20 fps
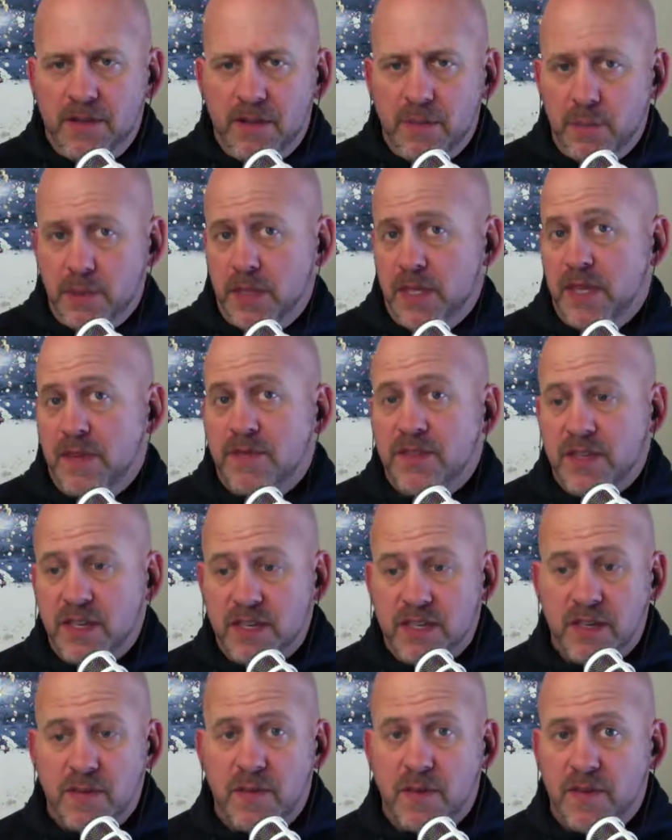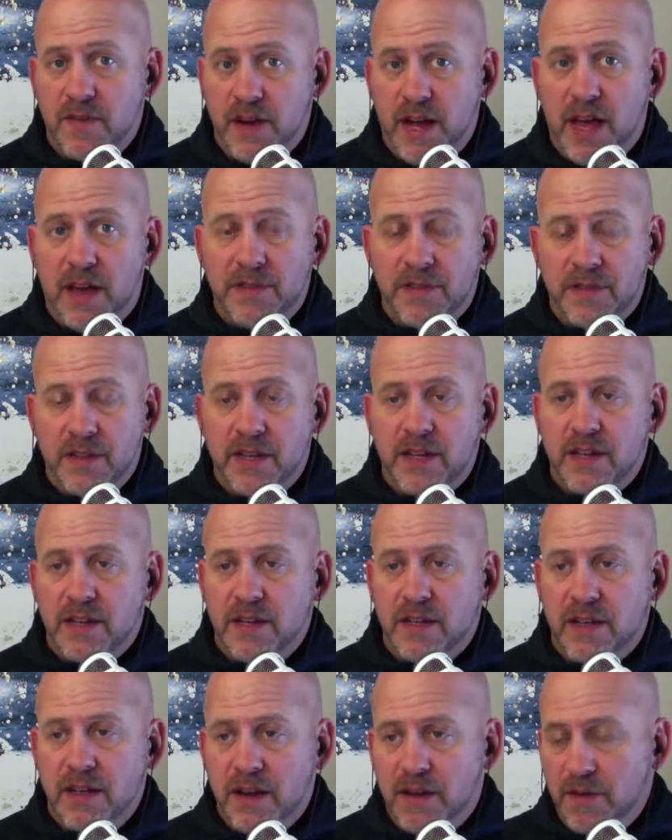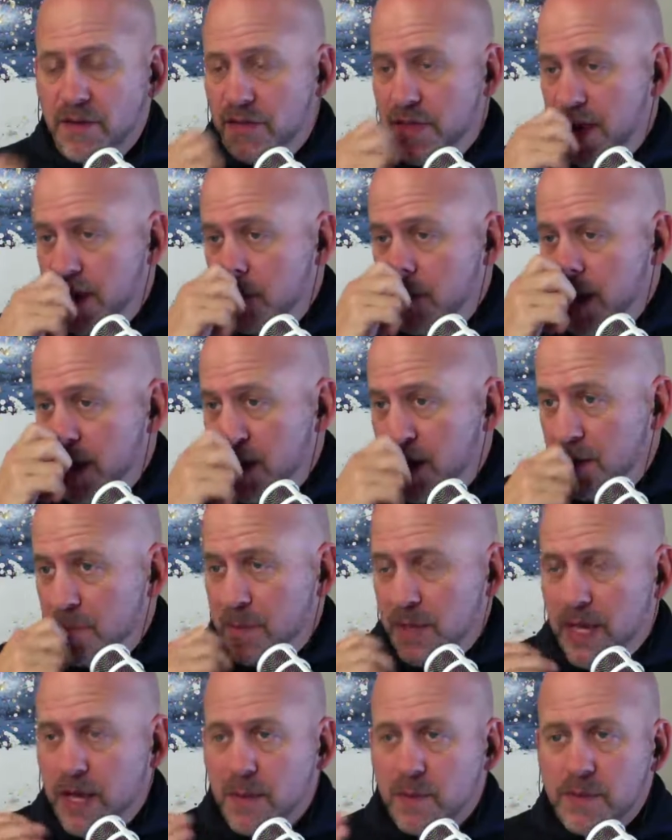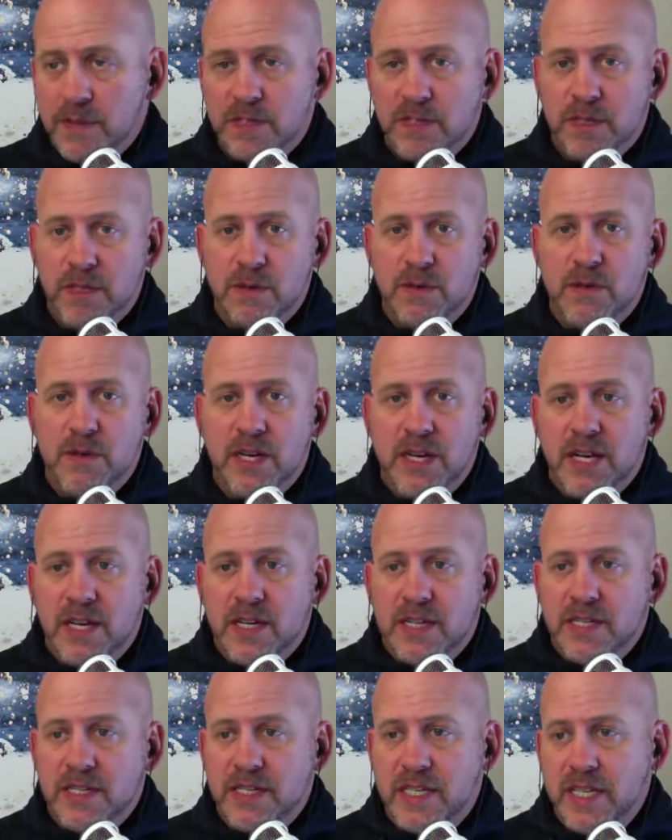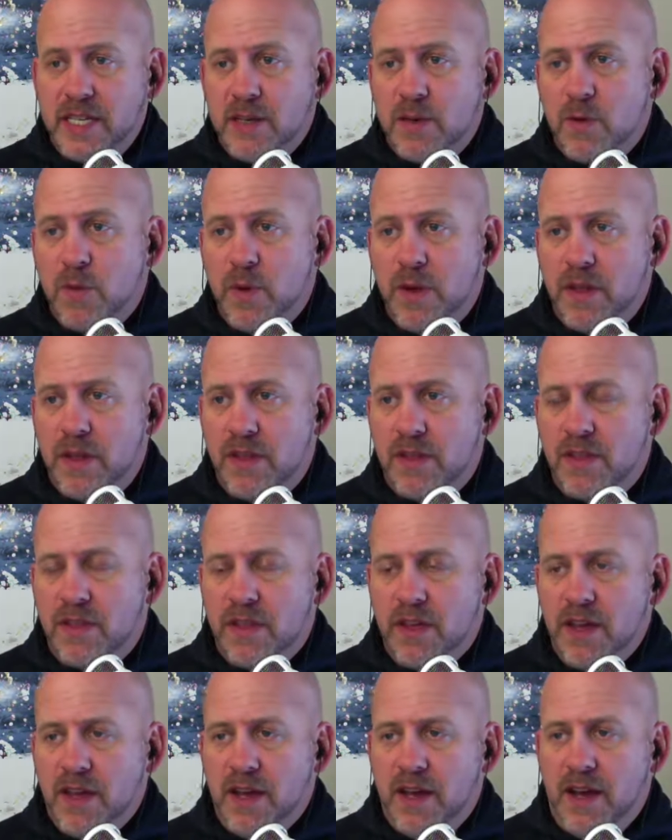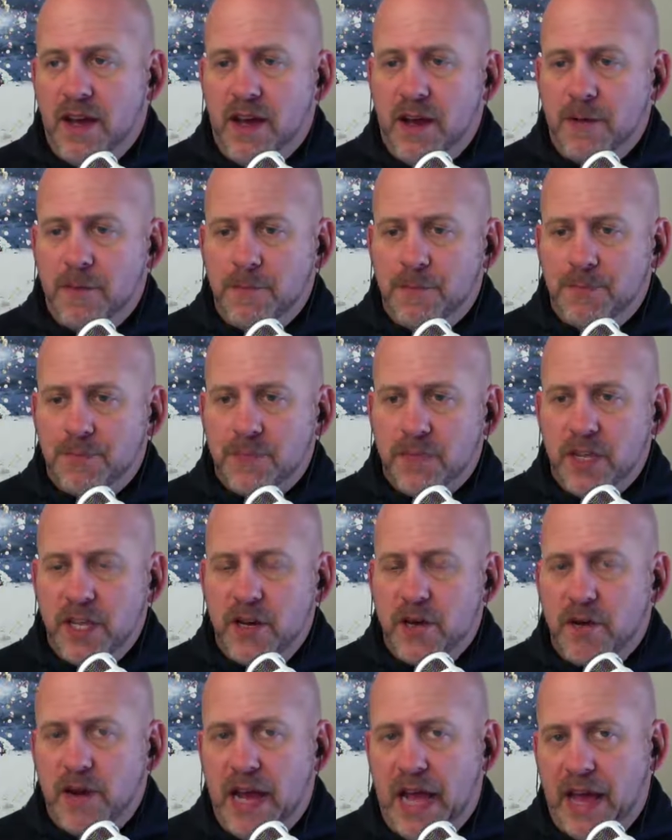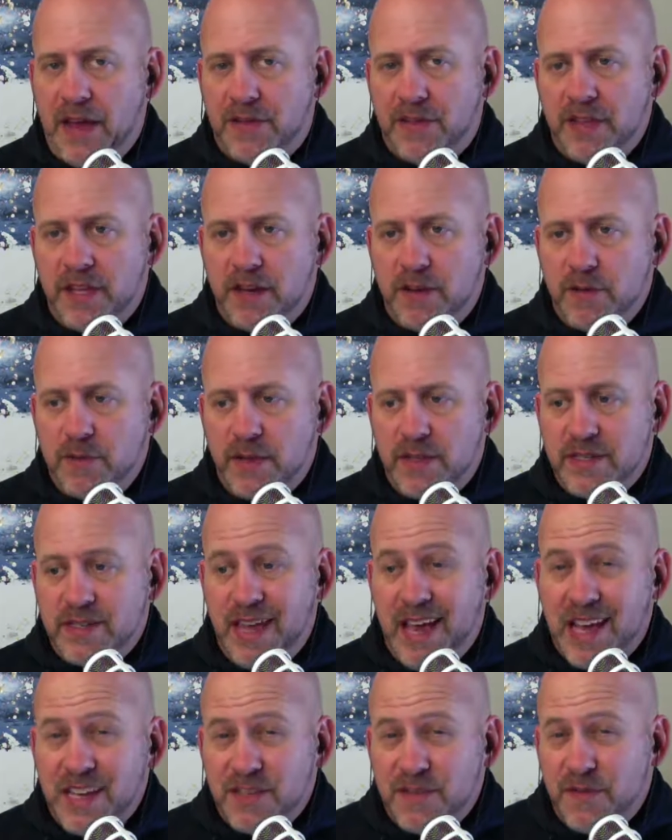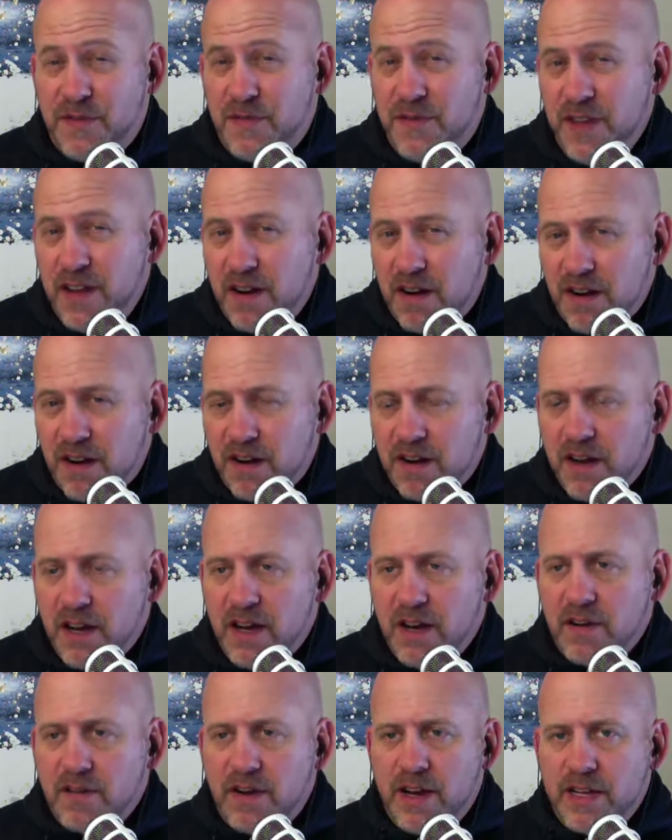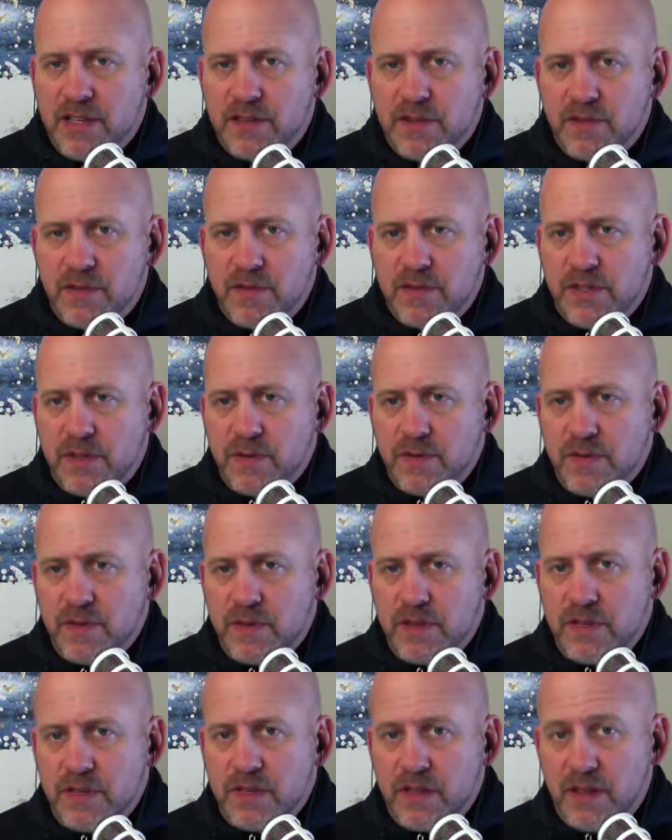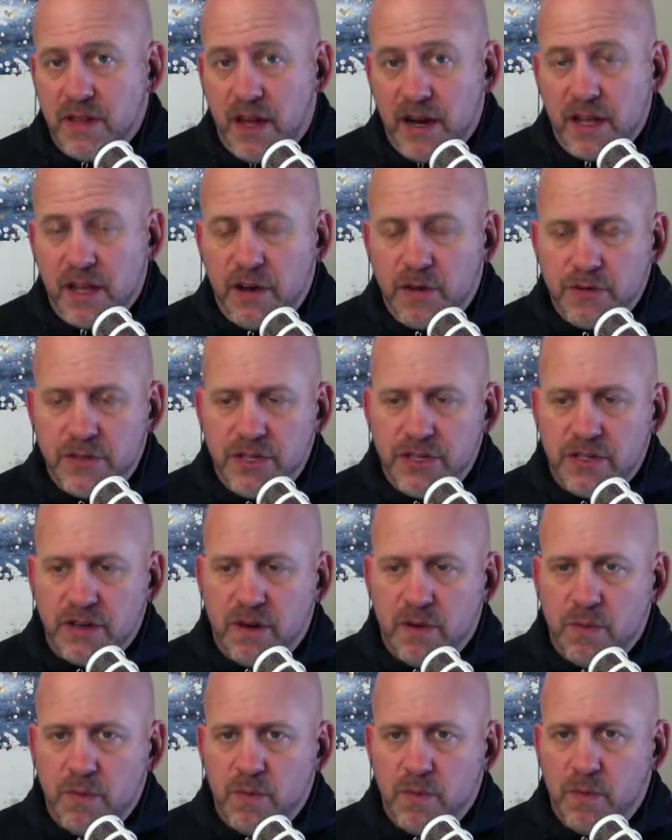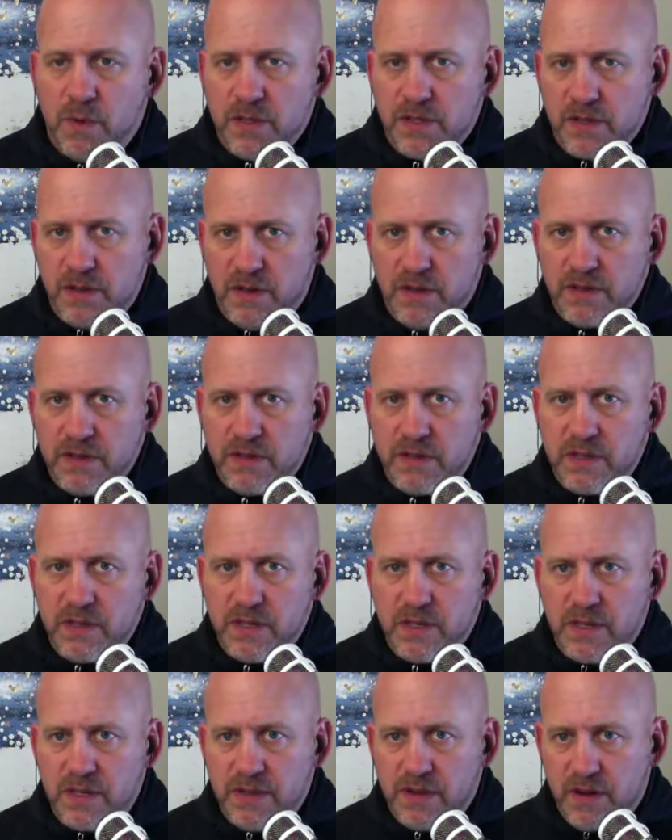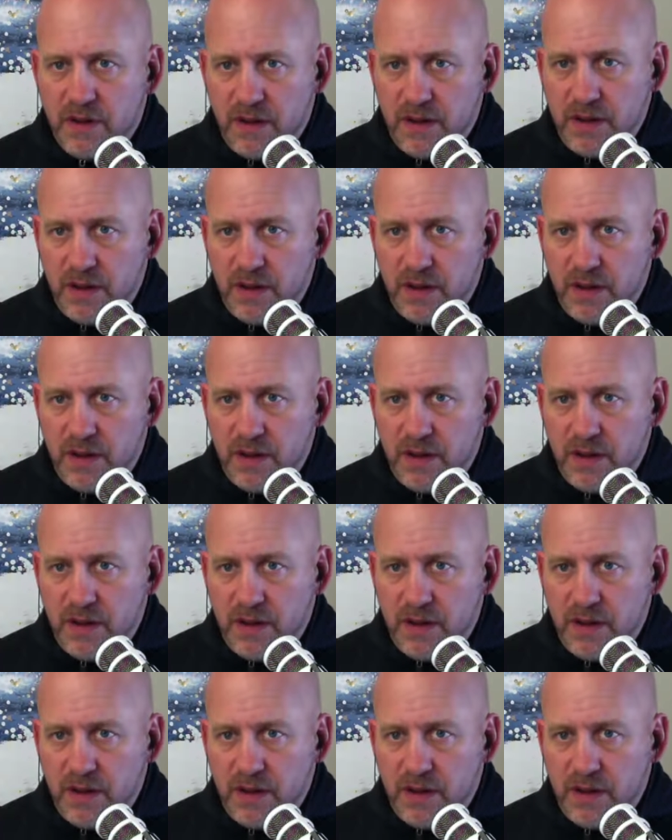belief system of an athlete. They may not be able to deal with an athlete who, let's say, has fear, right? So a lot of coaches are what's called they're